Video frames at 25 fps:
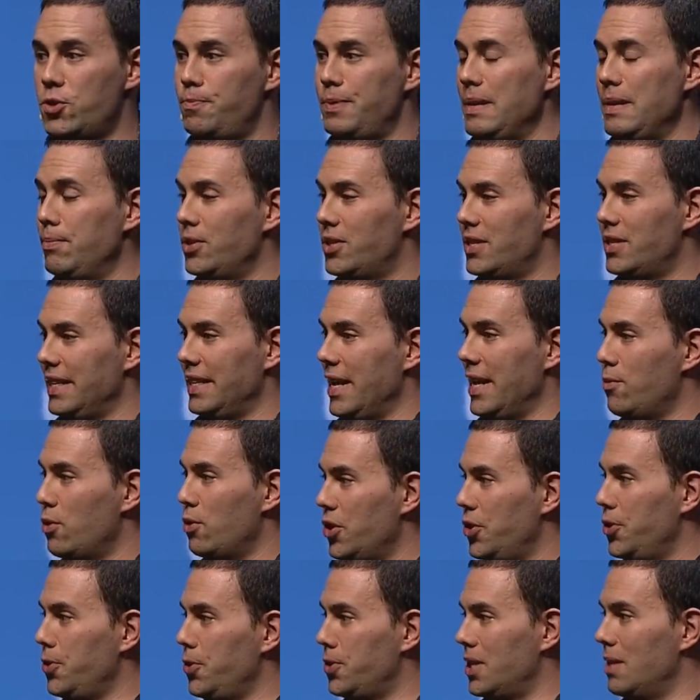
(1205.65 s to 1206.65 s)
of people saying they
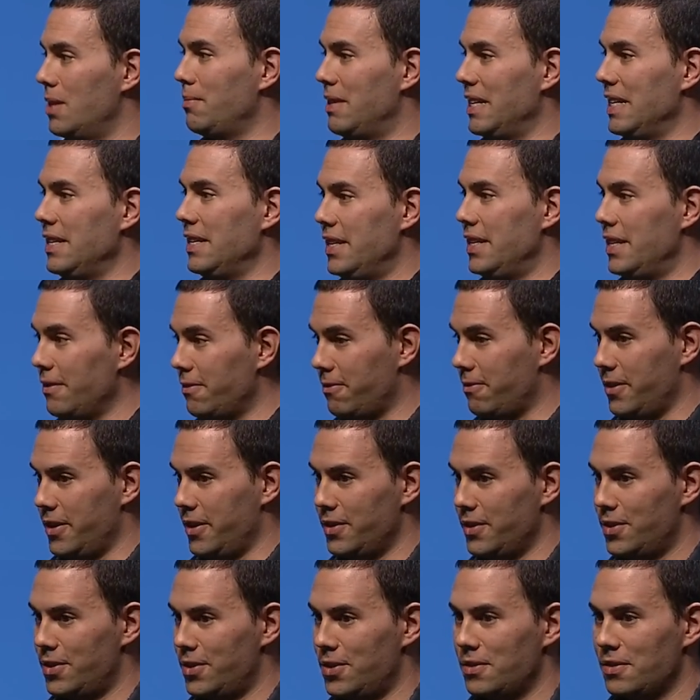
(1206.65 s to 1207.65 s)
want to do something
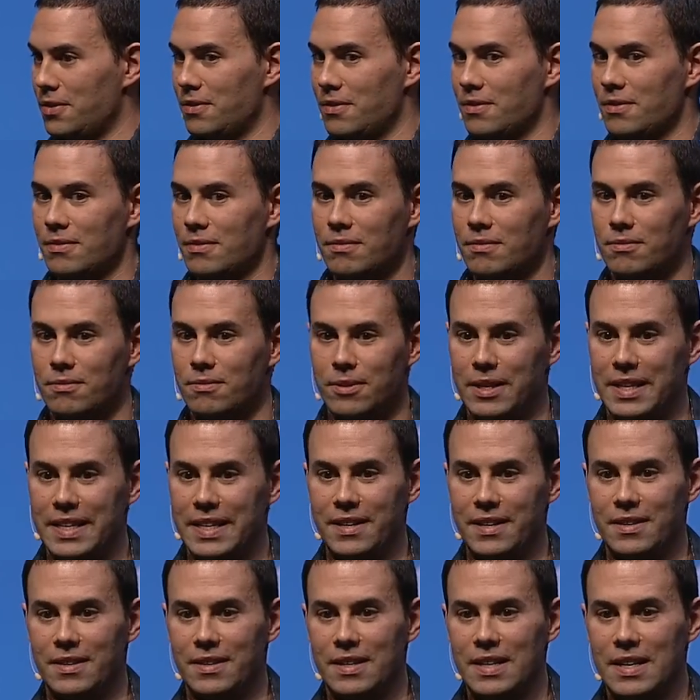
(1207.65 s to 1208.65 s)
different,
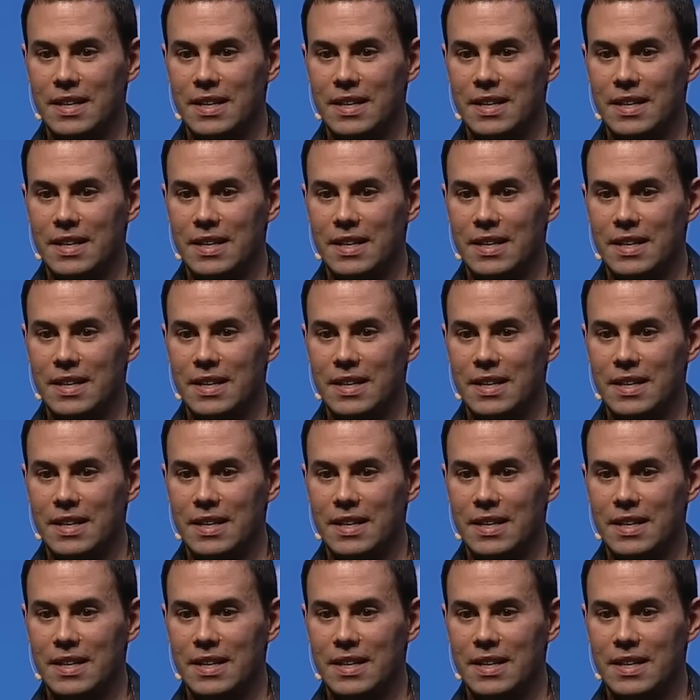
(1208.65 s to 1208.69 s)
right?